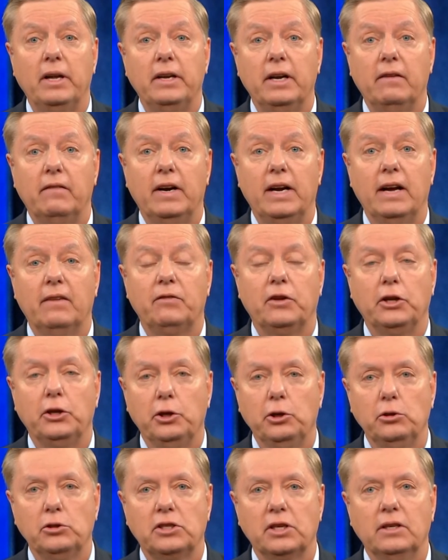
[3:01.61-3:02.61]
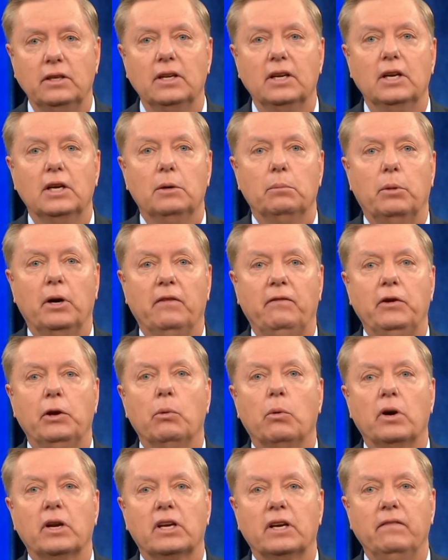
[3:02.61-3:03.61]
I never have to use it. But if you
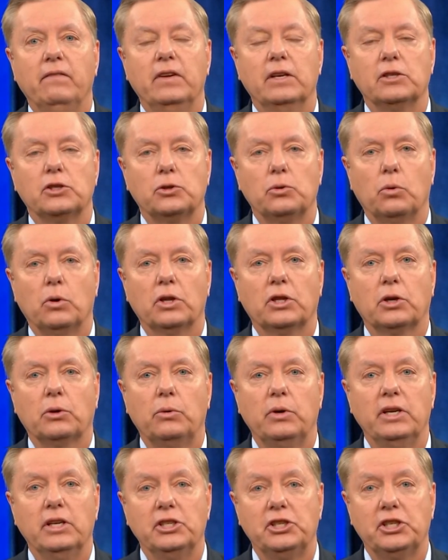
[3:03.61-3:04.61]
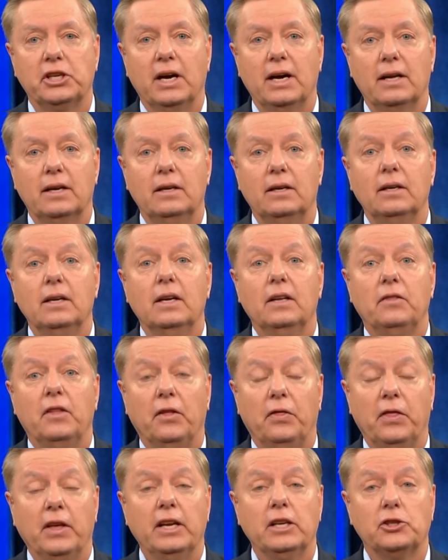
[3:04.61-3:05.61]
want to convince North Korea and China
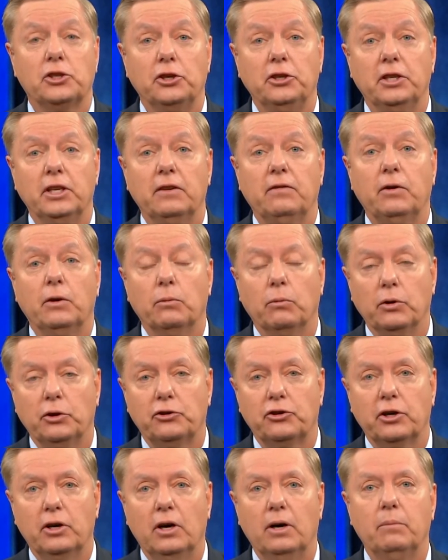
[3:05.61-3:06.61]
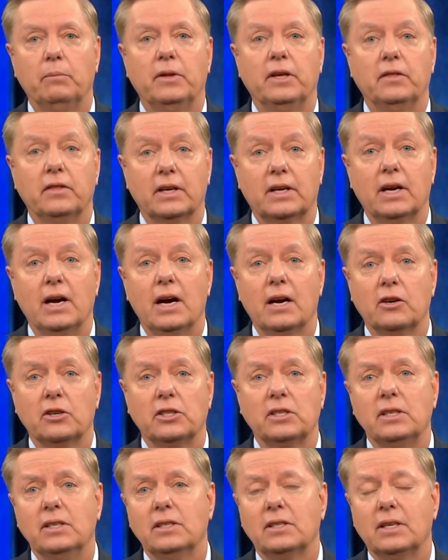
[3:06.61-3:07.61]
that things are different but, with Trump, then the
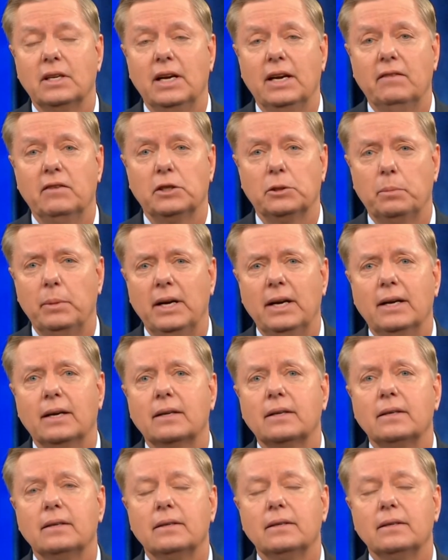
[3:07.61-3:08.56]
Congress needs to have his back.